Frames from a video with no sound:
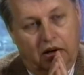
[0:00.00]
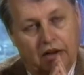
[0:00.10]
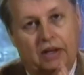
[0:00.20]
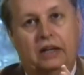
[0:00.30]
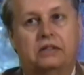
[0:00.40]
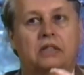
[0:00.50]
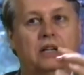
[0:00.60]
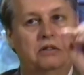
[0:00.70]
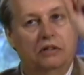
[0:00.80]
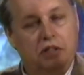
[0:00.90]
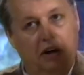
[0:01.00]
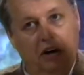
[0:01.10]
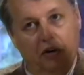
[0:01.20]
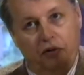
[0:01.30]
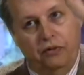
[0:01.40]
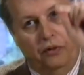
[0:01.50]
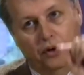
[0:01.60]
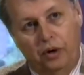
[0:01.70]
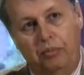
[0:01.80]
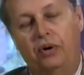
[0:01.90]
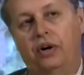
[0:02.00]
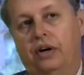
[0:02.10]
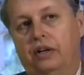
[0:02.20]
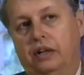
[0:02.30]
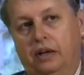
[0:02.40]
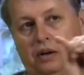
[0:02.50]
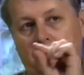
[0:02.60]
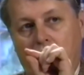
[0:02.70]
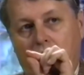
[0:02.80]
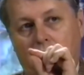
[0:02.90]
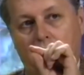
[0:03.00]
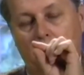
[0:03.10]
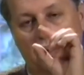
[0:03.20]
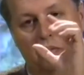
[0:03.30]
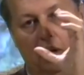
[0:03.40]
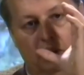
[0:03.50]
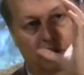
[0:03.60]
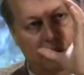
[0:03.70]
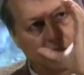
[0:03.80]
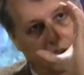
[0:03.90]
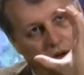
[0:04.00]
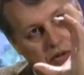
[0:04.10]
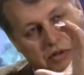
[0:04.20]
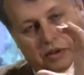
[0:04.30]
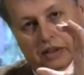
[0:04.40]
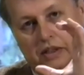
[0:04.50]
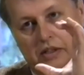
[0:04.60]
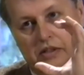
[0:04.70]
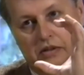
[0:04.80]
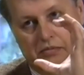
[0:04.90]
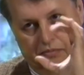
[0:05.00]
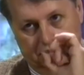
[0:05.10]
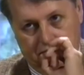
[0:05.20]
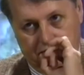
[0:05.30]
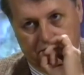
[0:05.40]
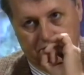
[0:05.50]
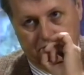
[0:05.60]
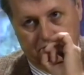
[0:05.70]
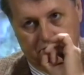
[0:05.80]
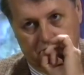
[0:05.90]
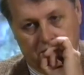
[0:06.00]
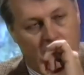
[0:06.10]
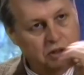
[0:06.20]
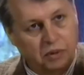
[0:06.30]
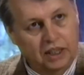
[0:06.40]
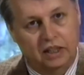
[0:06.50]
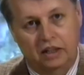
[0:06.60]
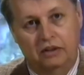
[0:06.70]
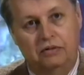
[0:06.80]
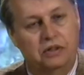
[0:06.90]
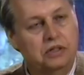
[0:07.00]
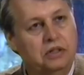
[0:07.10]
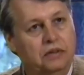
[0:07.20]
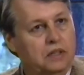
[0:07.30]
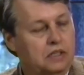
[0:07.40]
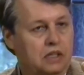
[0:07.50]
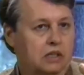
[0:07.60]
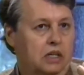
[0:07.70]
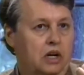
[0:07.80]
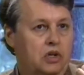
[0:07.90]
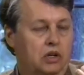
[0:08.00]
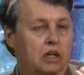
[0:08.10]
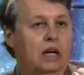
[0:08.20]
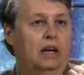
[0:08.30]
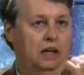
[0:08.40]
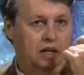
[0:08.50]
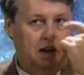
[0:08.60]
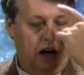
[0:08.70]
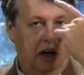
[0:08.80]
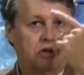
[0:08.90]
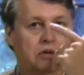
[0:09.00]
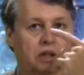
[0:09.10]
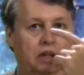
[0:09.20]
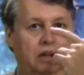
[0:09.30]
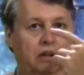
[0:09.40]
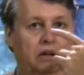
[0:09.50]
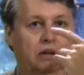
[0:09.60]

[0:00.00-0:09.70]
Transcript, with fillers: And that it's not just a four-part, but when one looks closer at this, as we did in the first year of this education, it actually,